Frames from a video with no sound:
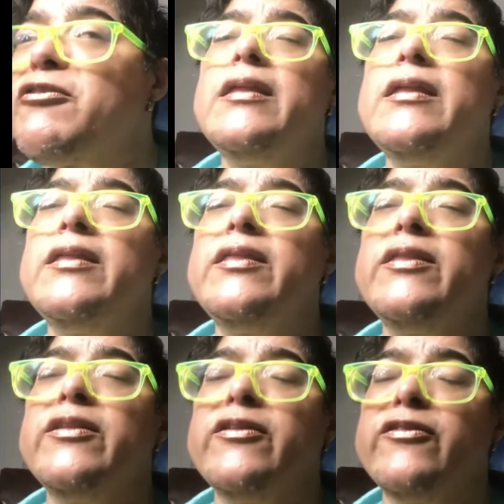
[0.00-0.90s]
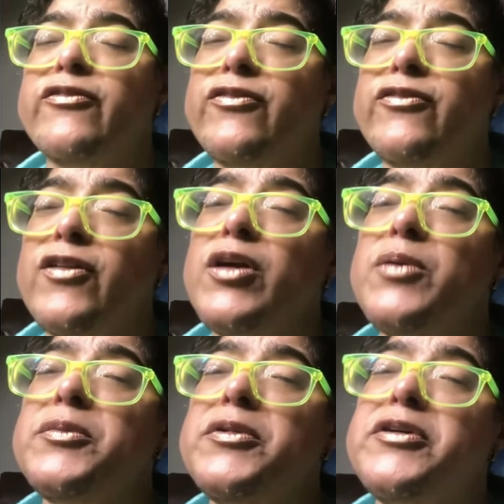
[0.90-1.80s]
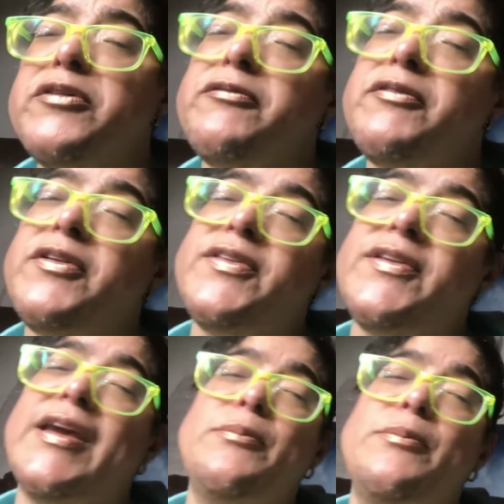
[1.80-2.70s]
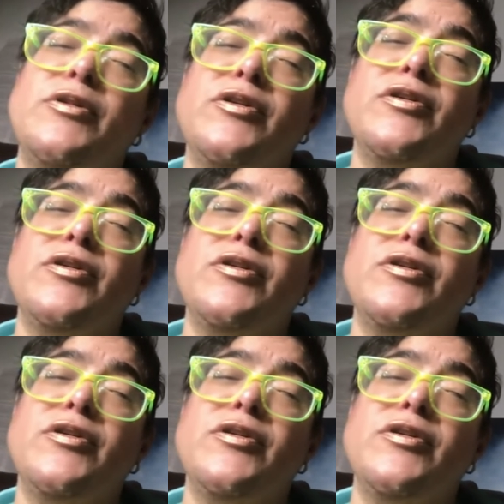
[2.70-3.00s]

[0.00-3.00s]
the farmer was able to capture it.